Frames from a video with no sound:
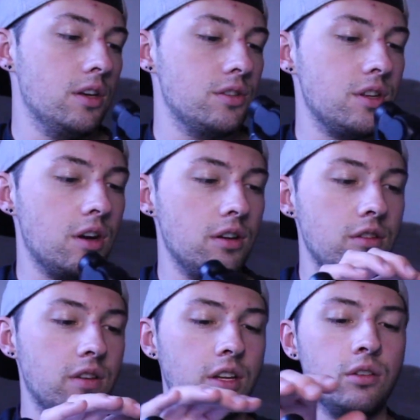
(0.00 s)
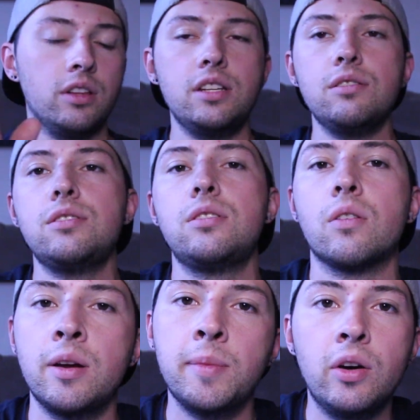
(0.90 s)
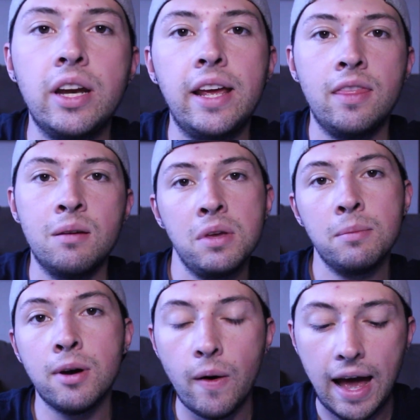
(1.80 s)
So you can only do story mode in the Memo